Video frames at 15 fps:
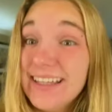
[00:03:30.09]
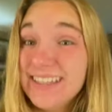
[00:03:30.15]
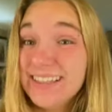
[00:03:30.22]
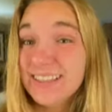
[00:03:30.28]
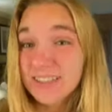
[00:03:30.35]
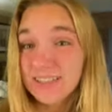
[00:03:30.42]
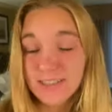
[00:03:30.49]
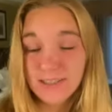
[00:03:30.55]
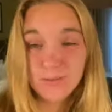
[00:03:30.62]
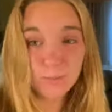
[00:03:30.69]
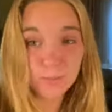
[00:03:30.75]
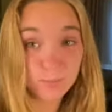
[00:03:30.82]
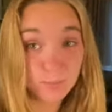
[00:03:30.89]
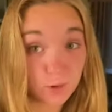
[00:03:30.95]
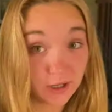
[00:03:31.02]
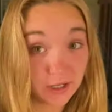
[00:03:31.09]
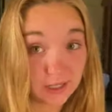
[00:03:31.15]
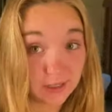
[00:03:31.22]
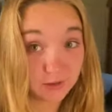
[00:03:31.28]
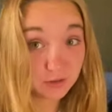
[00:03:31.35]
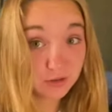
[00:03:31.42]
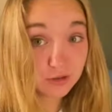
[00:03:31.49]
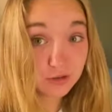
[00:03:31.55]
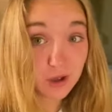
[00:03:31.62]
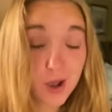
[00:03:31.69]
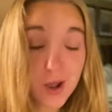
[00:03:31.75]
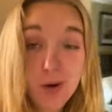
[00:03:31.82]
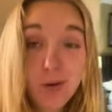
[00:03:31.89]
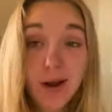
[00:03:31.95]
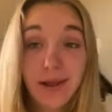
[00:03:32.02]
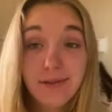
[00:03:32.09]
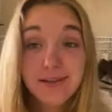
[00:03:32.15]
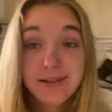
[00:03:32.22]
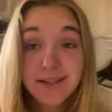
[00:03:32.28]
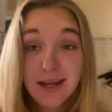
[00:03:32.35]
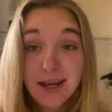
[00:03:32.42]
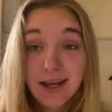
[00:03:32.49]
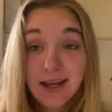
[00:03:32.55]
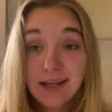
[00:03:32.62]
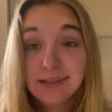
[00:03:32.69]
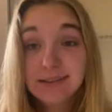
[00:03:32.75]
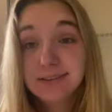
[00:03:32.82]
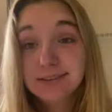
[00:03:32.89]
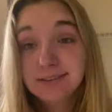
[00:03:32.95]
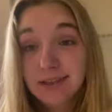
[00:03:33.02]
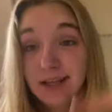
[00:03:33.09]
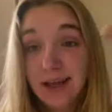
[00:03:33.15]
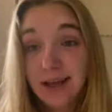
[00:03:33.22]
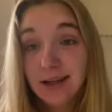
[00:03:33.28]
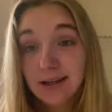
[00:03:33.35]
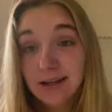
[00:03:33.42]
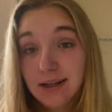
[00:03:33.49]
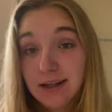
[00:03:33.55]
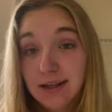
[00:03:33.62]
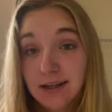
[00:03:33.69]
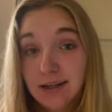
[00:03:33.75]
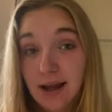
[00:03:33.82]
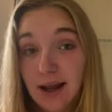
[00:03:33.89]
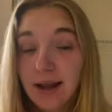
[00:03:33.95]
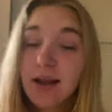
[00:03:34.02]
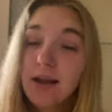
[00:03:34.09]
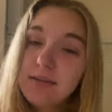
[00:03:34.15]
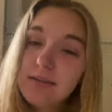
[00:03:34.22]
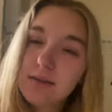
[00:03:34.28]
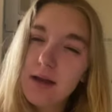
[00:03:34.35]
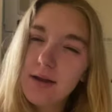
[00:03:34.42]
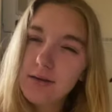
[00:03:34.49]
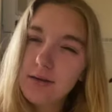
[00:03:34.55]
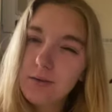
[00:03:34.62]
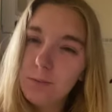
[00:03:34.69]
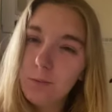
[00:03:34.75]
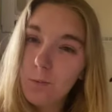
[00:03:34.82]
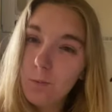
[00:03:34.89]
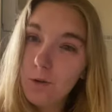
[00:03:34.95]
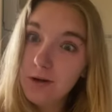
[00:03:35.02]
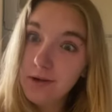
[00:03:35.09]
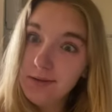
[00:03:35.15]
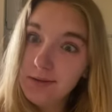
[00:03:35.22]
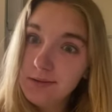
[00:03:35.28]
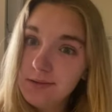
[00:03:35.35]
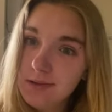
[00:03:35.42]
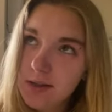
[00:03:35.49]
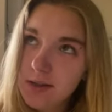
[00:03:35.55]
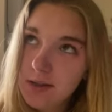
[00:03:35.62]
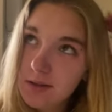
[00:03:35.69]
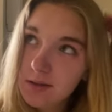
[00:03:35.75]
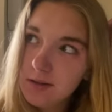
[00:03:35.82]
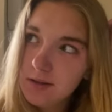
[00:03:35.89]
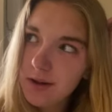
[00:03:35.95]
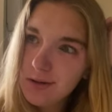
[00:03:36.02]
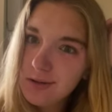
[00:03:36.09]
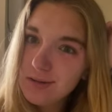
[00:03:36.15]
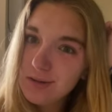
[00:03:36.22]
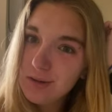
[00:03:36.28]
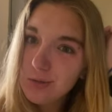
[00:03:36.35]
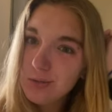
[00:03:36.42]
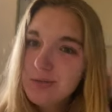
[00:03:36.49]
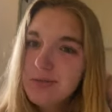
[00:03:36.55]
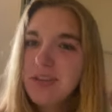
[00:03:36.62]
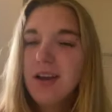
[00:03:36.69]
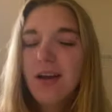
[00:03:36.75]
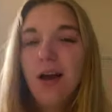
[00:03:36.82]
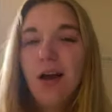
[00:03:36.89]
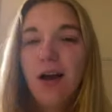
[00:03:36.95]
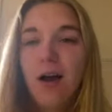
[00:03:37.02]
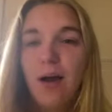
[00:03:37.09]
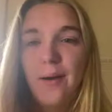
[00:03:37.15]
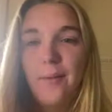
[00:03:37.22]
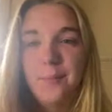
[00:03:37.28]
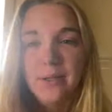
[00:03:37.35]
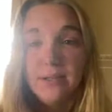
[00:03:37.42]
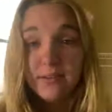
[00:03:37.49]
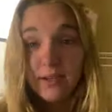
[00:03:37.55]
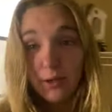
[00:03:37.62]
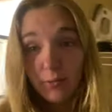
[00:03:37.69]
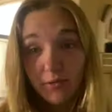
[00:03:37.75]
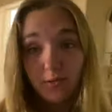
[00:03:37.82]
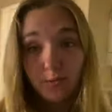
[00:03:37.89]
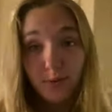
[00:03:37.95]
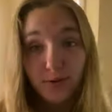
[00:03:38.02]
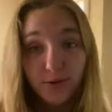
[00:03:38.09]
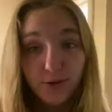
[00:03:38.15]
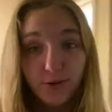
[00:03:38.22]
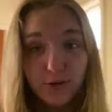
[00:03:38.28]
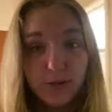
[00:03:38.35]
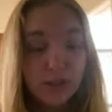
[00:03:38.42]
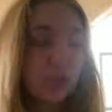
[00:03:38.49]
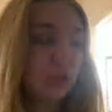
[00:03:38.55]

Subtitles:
Good morning. So today is day, I guess kind of two. It's day one for my recruiting